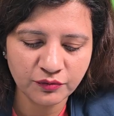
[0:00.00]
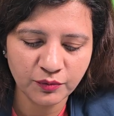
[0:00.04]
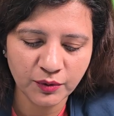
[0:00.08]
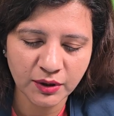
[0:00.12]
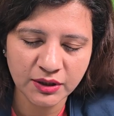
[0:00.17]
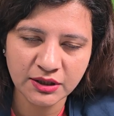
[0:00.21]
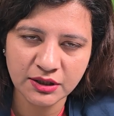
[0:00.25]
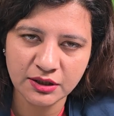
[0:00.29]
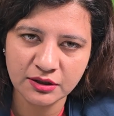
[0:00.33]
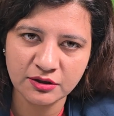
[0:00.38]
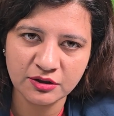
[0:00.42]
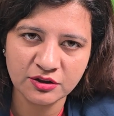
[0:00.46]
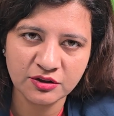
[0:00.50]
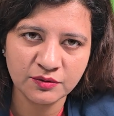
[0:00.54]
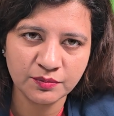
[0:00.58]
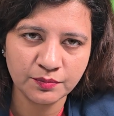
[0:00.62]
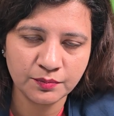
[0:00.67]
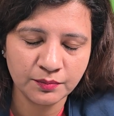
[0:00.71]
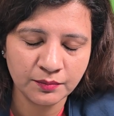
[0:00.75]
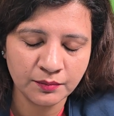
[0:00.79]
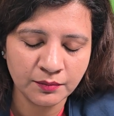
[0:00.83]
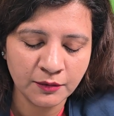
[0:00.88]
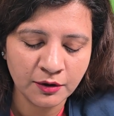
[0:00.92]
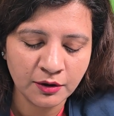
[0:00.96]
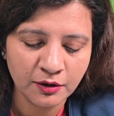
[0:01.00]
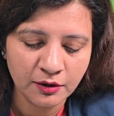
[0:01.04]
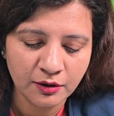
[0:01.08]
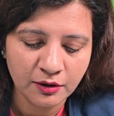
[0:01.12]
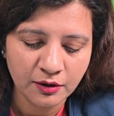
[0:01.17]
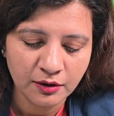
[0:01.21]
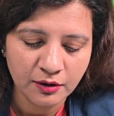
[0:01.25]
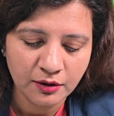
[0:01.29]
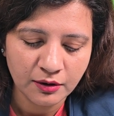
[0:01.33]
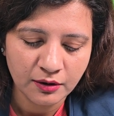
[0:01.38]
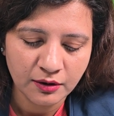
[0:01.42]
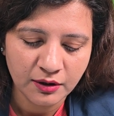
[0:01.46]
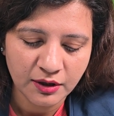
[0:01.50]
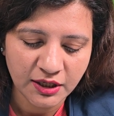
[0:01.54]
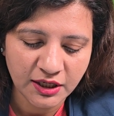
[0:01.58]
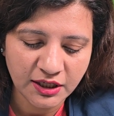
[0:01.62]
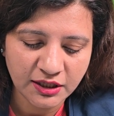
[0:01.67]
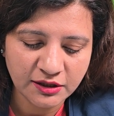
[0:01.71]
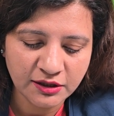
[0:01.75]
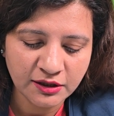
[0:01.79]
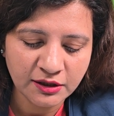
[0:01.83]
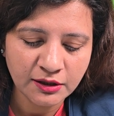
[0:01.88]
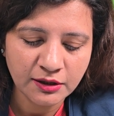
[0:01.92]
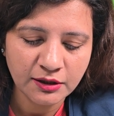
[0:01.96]
Once it is
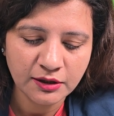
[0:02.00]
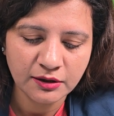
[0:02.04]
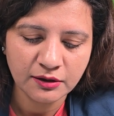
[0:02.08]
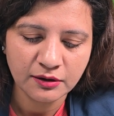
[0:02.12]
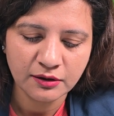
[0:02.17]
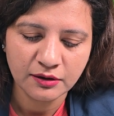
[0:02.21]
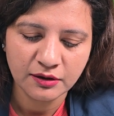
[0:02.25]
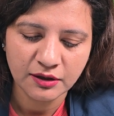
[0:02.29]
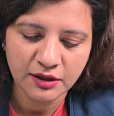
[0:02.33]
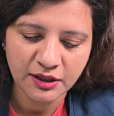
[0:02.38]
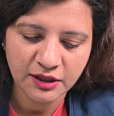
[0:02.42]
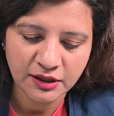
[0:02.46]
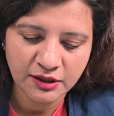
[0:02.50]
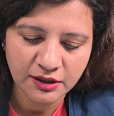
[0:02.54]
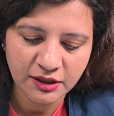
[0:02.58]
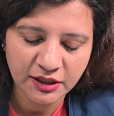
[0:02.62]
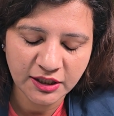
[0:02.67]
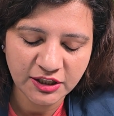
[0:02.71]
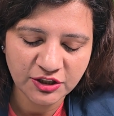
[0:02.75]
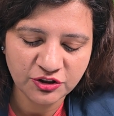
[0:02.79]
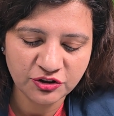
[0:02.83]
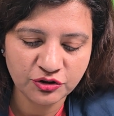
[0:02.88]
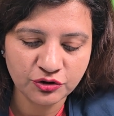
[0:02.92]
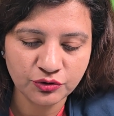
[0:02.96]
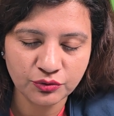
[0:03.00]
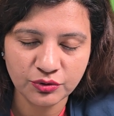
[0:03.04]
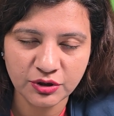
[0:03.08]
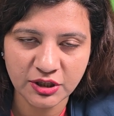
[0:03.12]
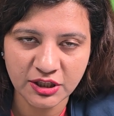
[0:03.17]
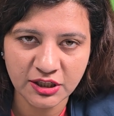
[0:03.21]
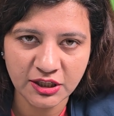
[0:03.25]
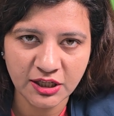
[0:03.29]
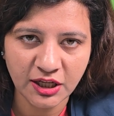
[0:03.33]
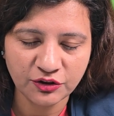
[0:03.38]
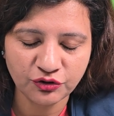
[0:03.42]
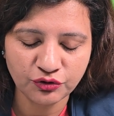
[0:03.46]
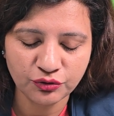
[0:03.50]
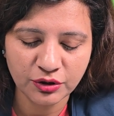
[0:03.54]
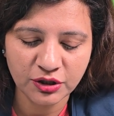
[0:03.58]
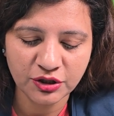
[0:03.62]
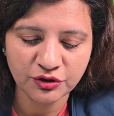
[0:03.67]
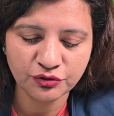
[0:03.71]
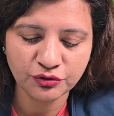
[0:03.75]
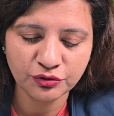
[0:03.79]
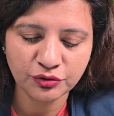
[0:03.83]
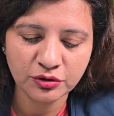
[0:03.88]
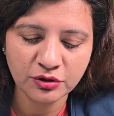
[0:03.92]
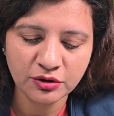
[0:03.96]
heated, it leads to
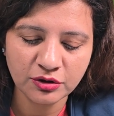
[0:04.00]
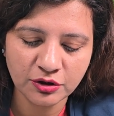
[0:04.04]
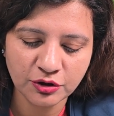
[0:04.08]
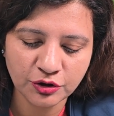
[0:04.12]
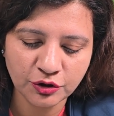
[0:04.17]
denaturation.